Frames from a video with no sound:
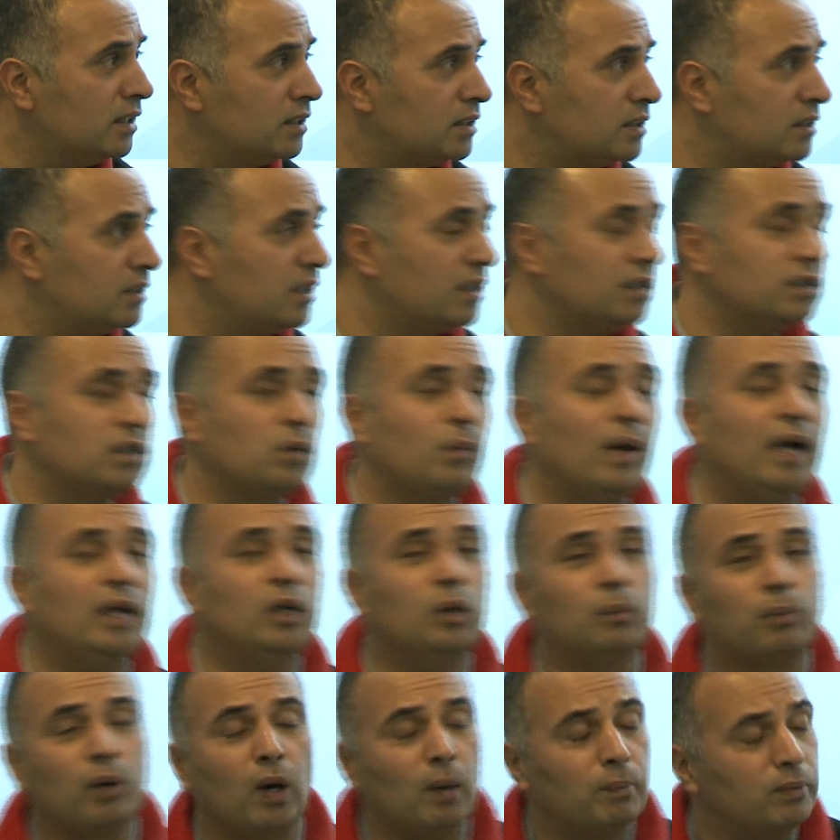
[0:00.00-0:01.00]
is, there is a
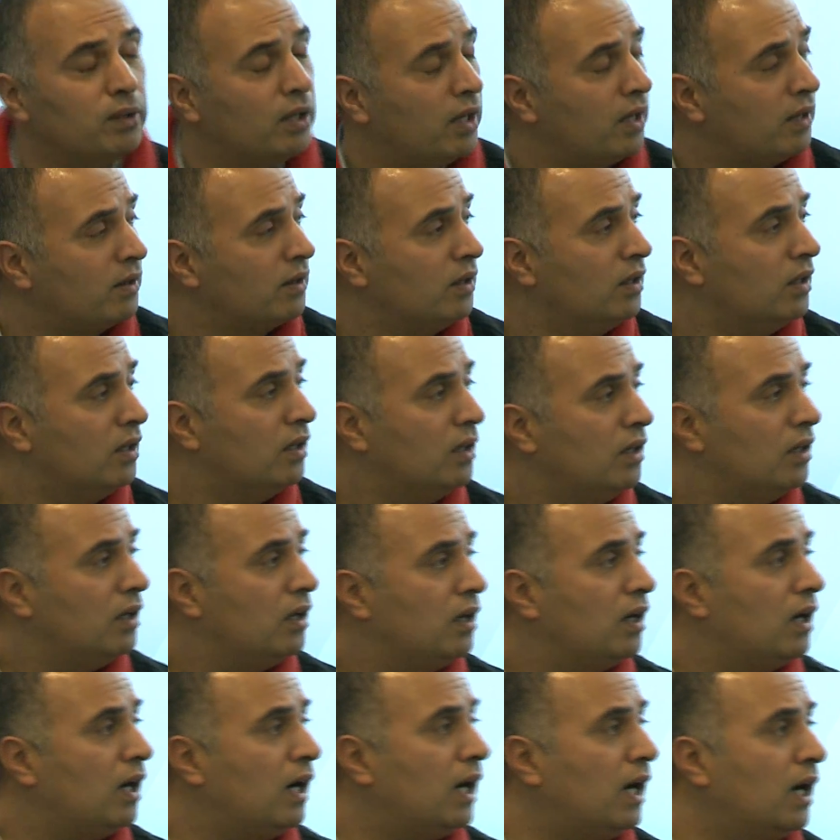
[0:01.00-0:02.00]
value prop there.
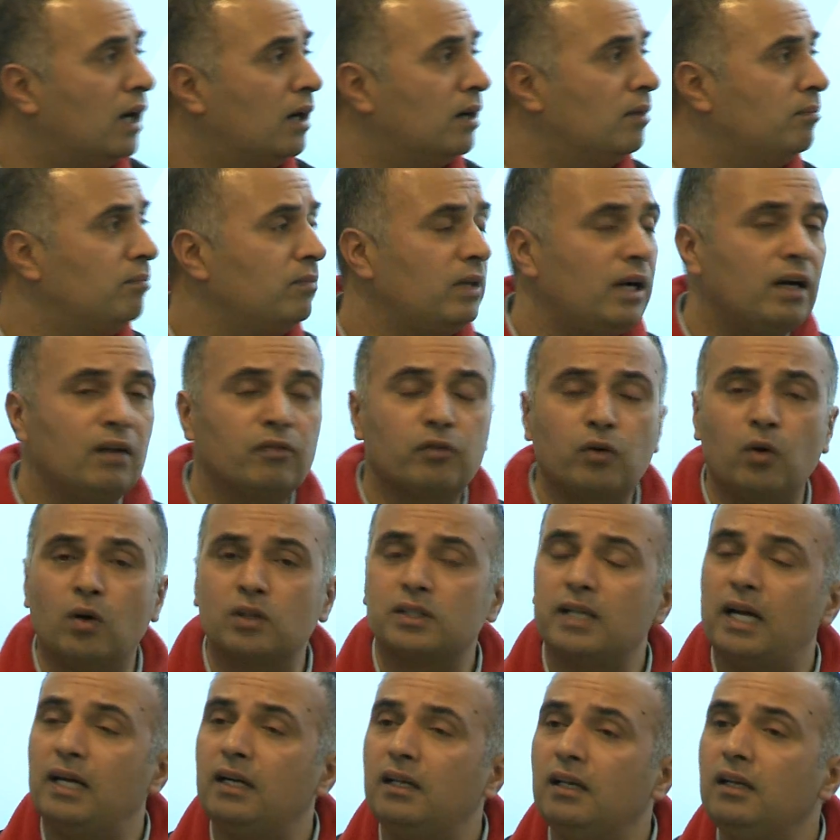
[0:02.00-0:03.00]
Uh, and of
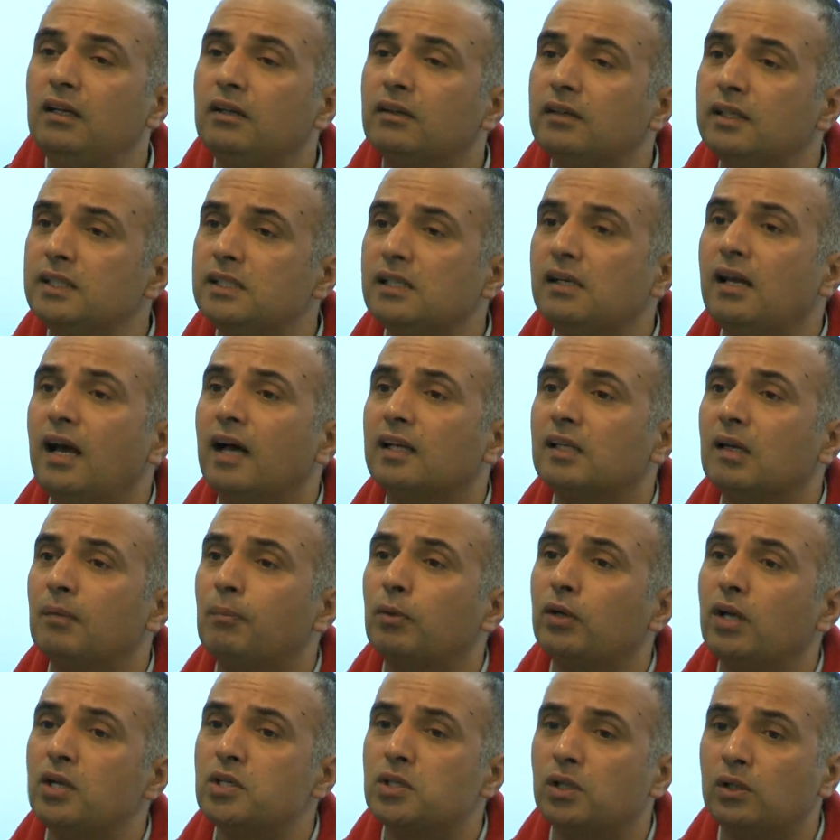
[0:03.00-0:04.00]
course, IT increasingly has a
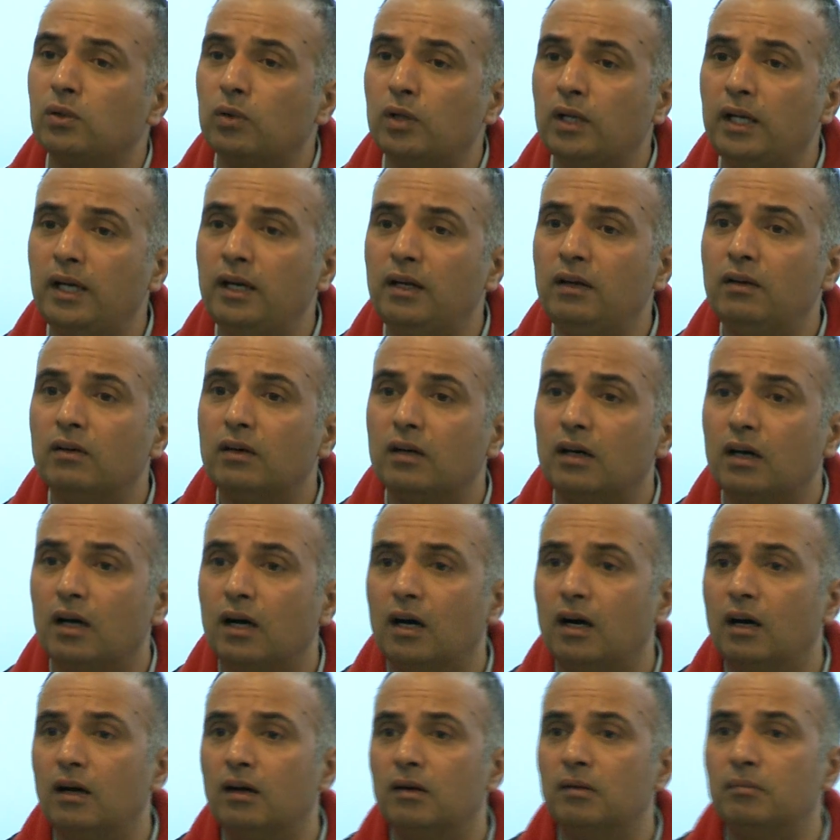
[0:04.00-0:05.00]
potential to lead,
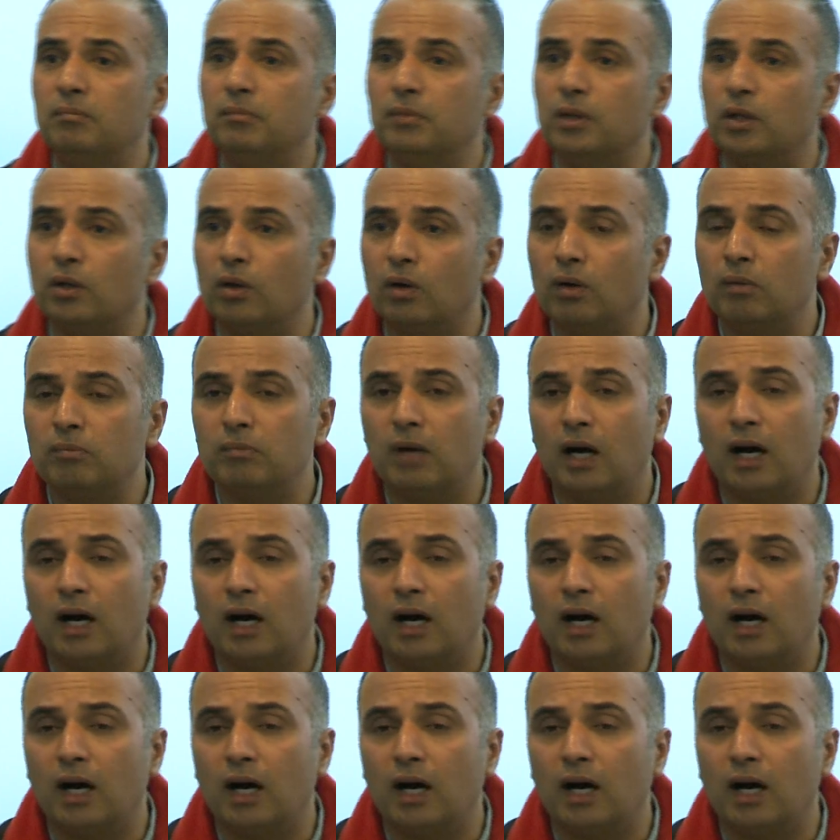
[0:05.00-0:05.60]
uh, you know,